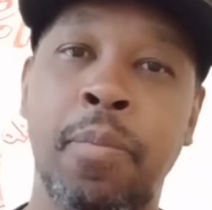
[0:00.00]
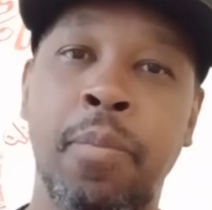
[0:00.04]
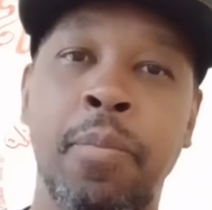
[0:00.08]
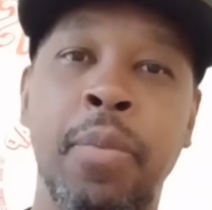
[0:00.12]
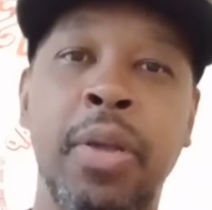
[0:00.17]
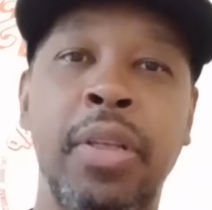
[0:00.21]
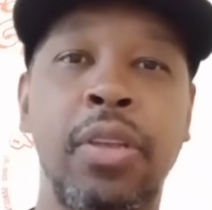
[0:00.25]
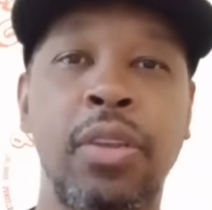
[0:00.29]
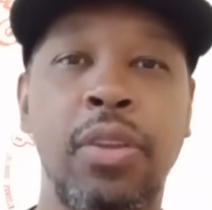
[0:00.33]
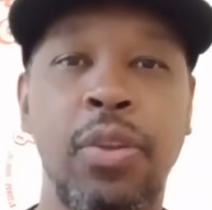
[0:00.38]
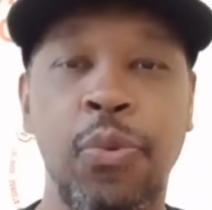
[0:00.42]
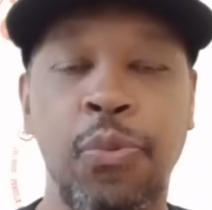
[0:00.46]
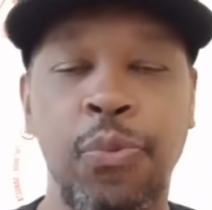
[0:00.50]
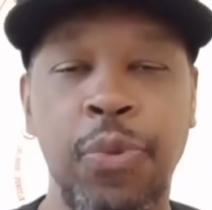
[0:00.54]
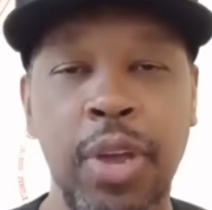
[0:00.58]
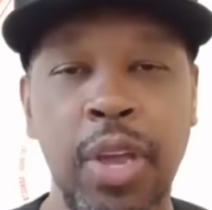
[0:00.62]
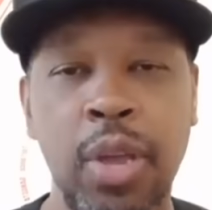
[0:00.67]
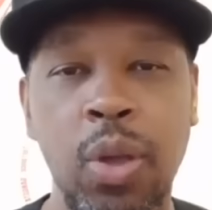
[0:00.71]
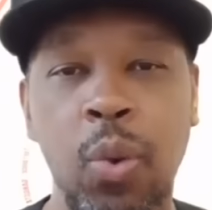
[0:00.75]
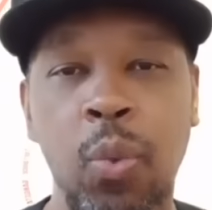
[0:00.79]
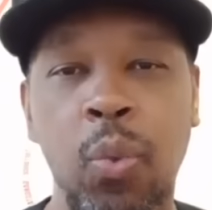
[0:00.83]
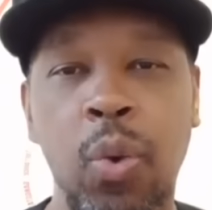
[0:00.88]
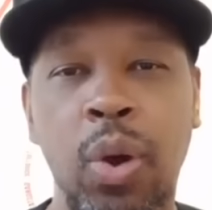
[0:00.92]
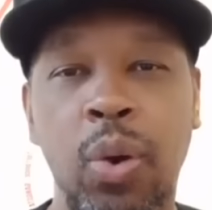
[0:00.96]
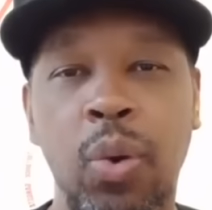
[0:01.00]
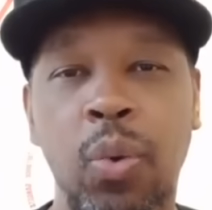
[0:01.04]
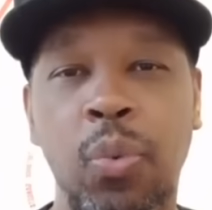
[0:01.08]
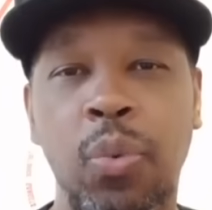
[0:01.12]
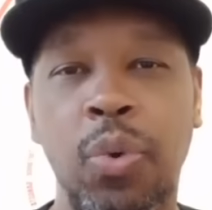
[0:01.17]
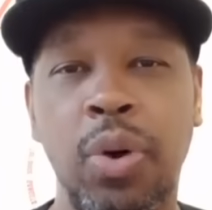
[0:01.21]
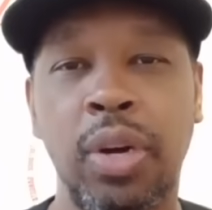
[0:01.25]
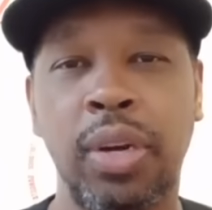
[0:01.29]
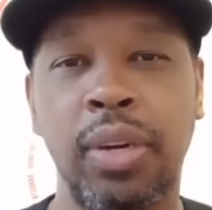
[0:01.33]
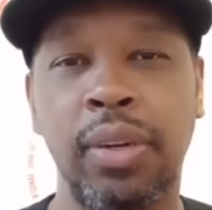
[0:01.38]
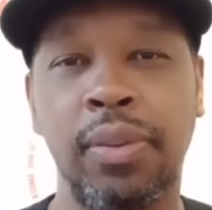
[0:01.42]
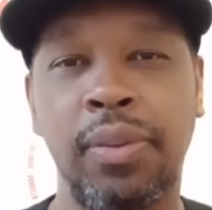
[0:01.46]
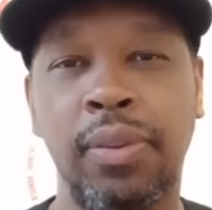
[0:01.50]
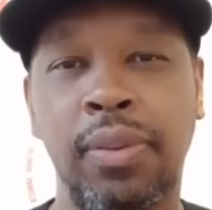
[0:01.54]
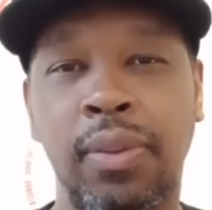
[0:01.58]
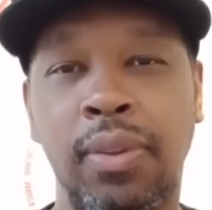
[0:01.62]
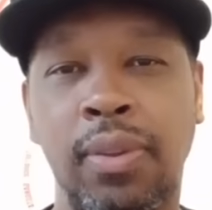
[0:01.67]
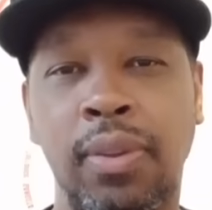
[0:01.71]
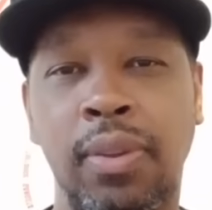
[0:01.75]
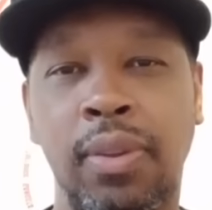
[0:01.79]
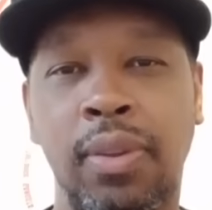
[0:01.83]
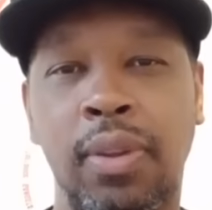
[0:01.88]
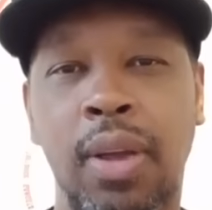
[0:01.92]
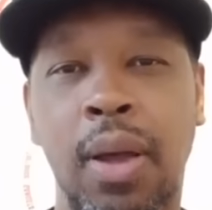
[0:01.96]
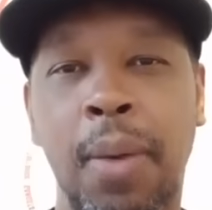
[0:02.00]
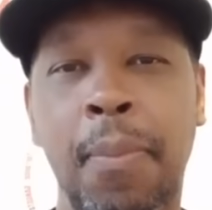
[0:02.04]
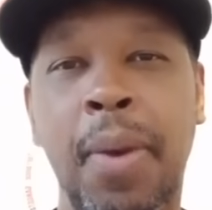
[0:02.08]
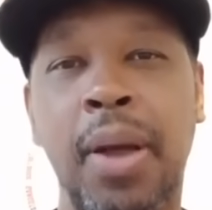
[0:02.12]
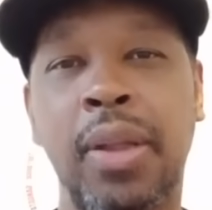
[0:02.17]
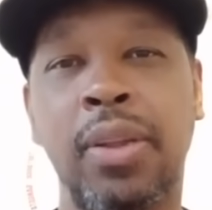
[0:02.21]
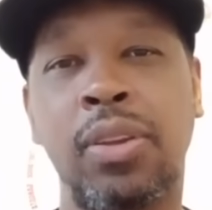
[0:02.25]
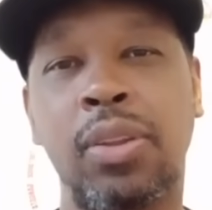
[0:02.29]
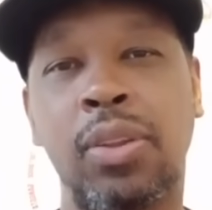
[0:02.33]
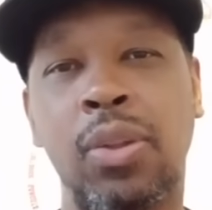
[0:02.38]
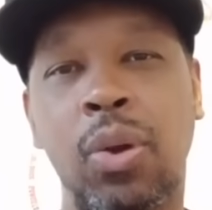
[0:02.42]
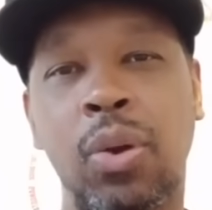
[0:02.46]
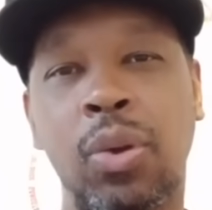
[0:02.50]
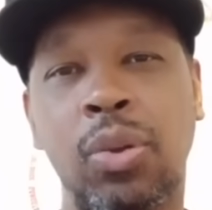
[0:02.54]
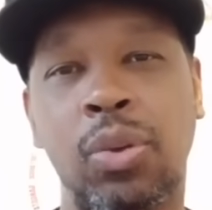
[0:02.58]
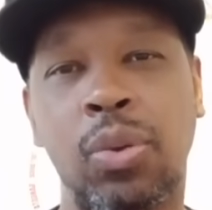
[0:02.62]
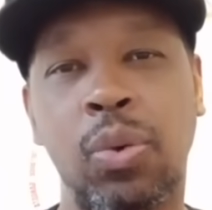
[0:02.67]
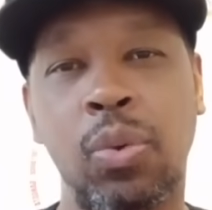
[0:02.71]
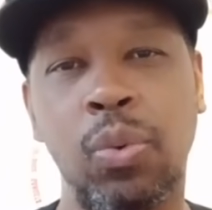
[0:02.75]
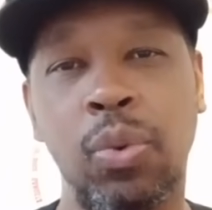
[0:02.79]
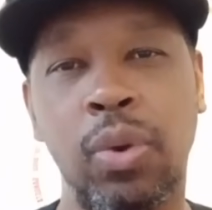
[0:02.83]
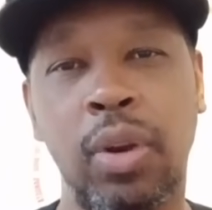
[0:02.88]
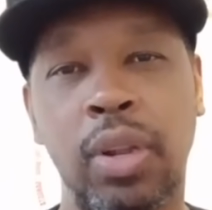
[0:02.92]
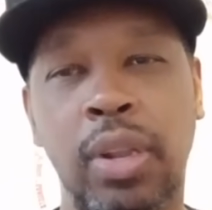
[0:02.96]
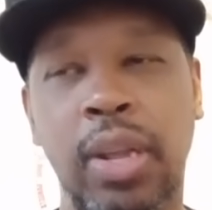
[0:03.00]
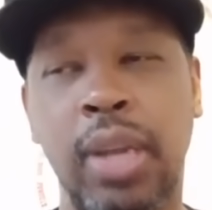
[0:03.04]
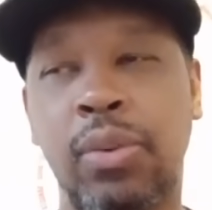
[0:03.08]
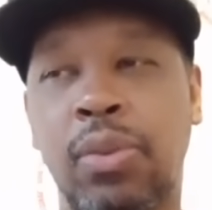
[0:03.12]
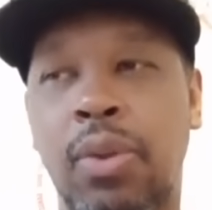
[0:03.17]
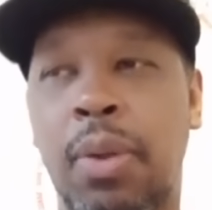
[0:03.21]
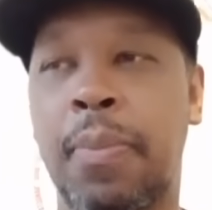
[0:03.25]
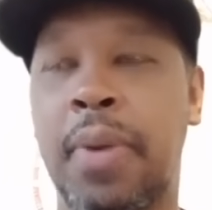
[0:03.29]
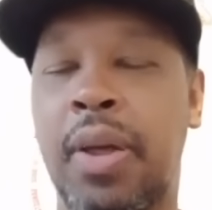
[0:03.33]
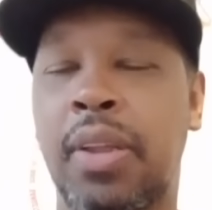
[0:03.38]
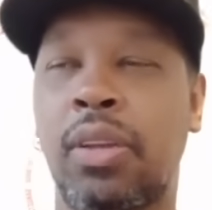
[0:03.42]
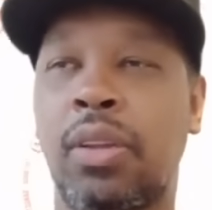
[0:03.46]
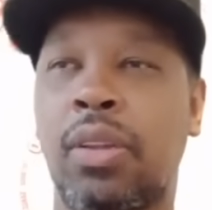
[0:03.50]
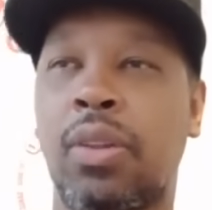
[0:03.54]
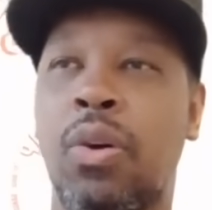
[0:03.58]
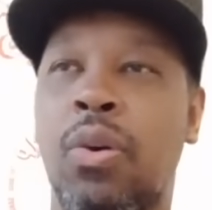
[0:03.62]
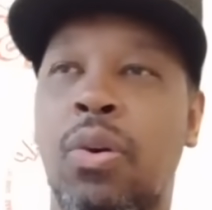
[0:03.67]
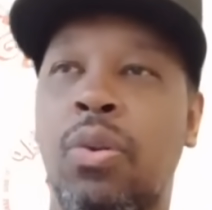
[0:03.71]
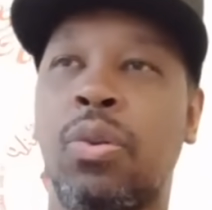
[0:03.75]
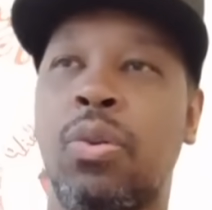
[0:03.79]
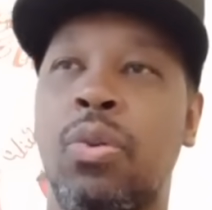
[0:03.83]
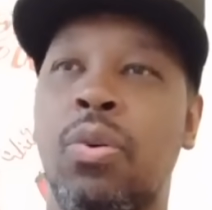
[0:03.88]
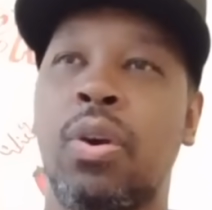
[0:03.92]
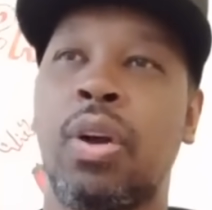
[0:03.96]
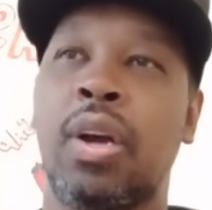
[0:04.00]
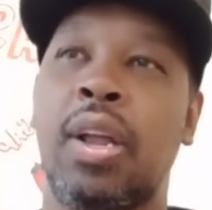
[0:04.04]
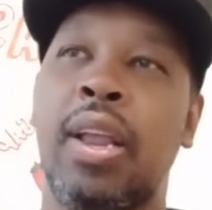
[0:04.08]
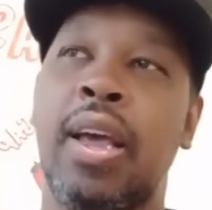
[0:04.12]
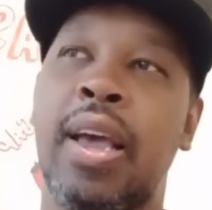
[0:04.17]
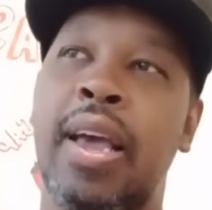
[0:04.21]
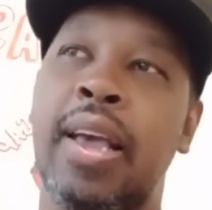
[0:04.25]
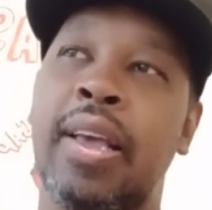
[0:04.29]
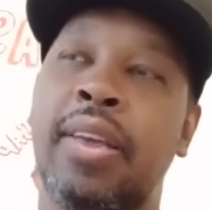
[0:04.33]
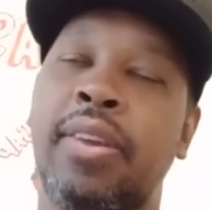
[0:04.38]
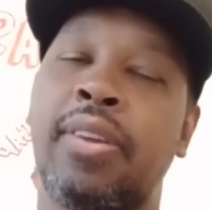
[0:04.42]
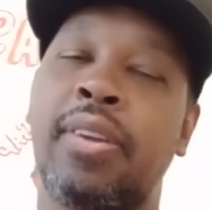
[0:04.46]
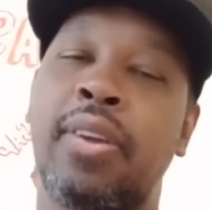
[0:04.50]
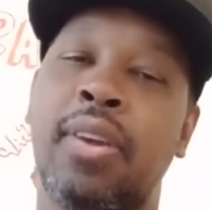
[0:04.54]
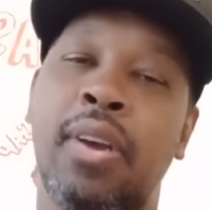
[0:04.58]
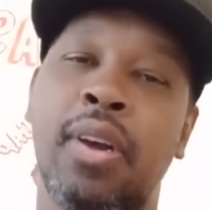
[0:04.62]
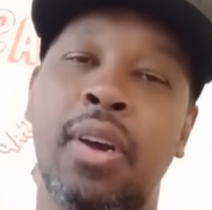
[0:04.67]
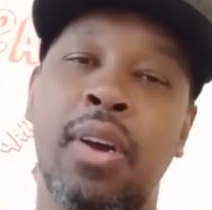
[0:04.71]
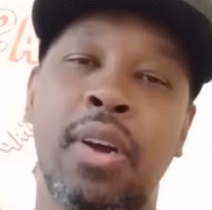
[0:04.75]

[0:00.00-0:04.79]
Mr. Civilian 101. I might have started school. And that's what I might have started doing, class.